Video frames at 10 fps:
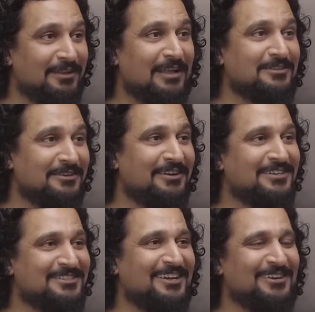And that's a
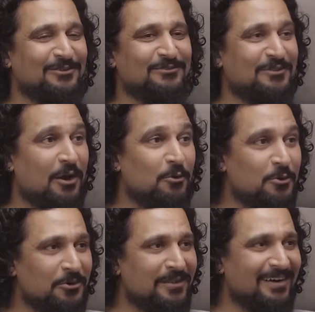great sign of how
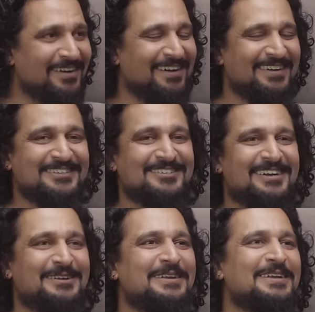good that car is,
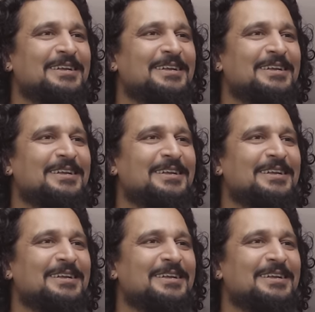right?